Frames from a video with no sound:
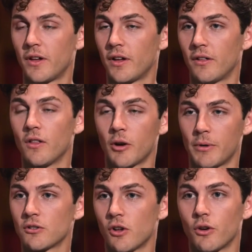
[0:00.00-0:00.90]
the Long
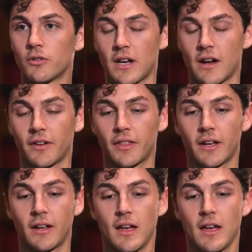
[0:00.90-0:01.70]
Beach logos and everything.